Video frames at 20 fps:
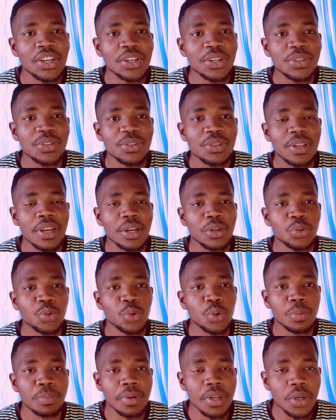so that
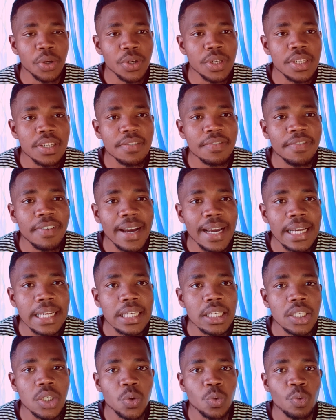you'll be notified
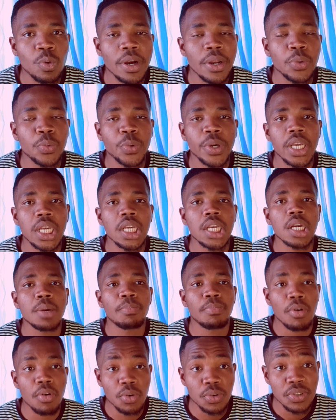when we
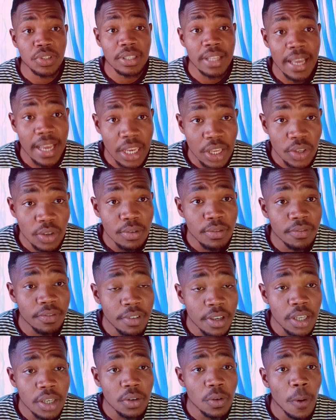post a new
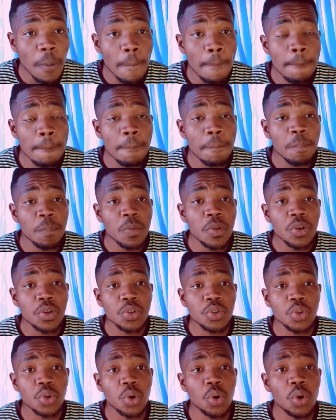video
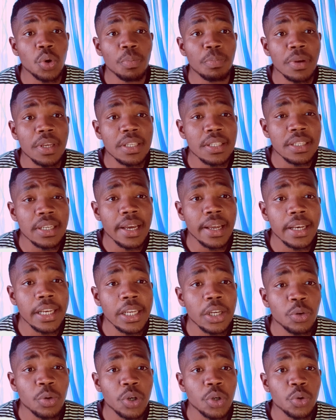so basically
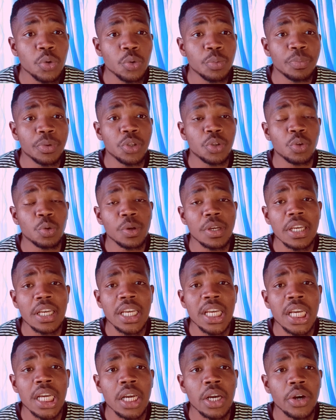what we'll be doing
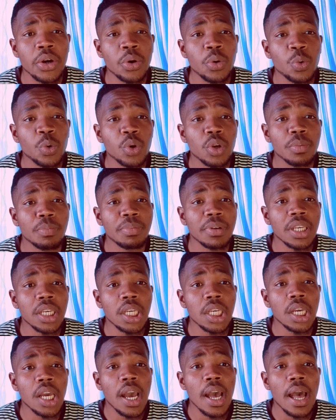will
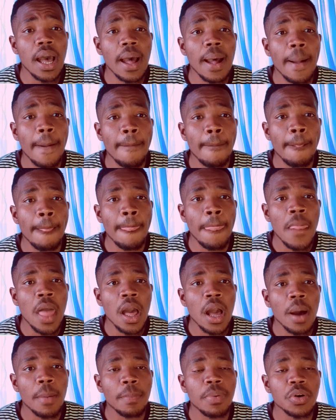be uh,
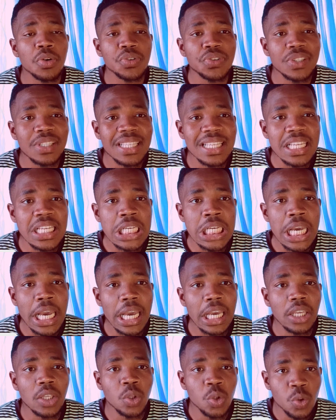posting a
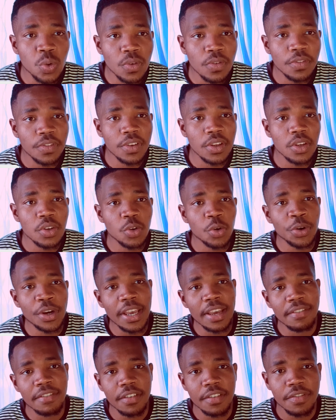new video
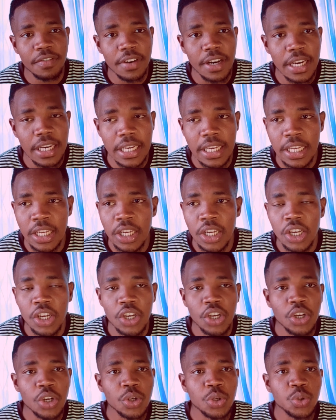every friday
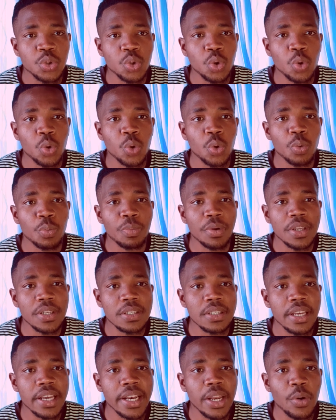so
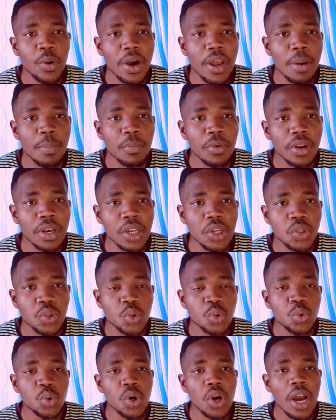basically what i'm gonna
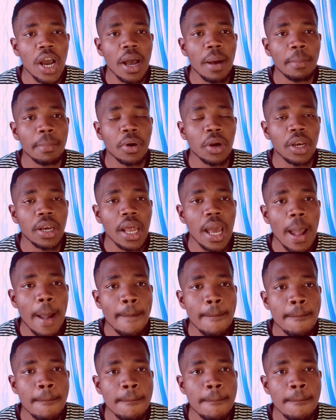do i'm gonna